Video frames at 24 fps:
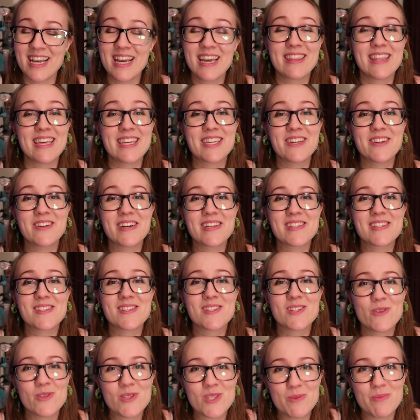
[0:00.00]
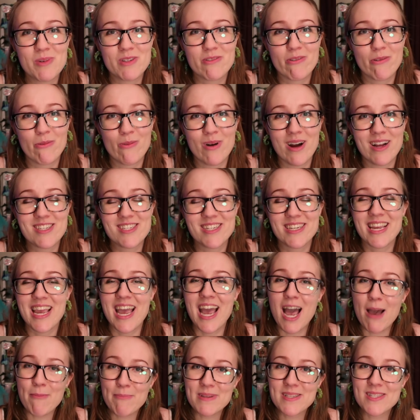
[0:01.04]
Thank you guys so, so much for watching.
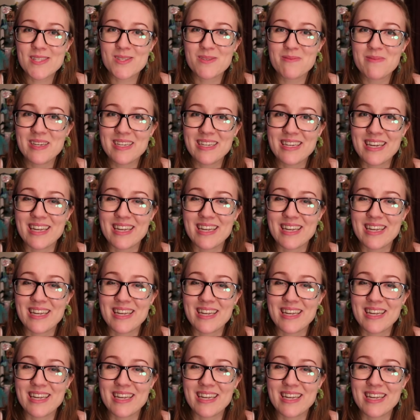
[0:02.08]
Happy swimming,